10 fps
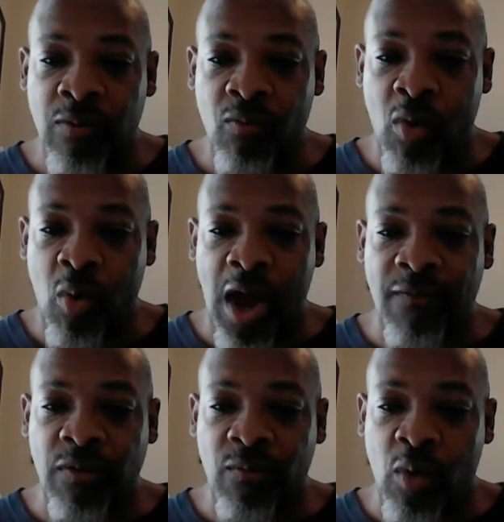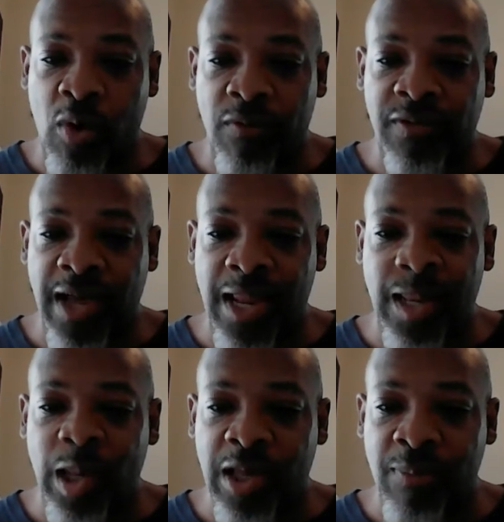row after row of
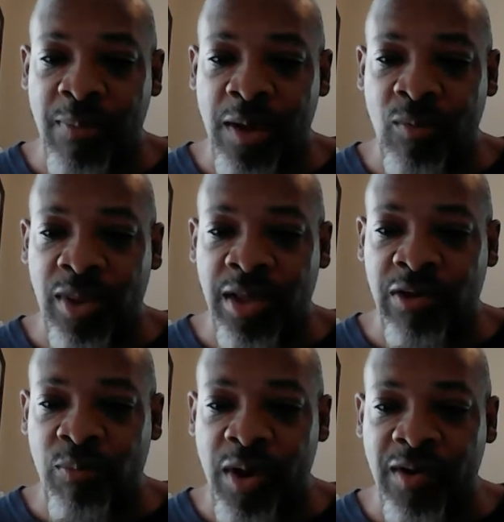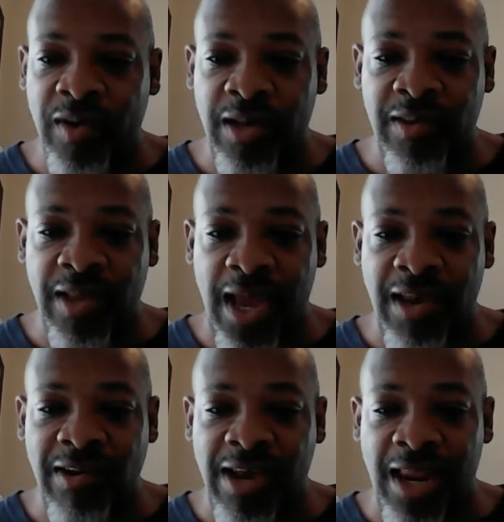solid-looking men with expressionless
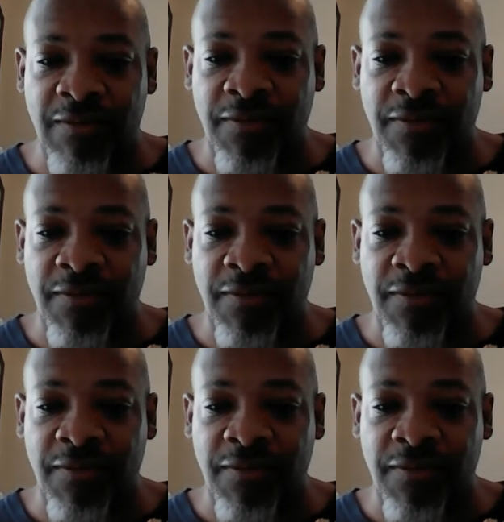Asiatic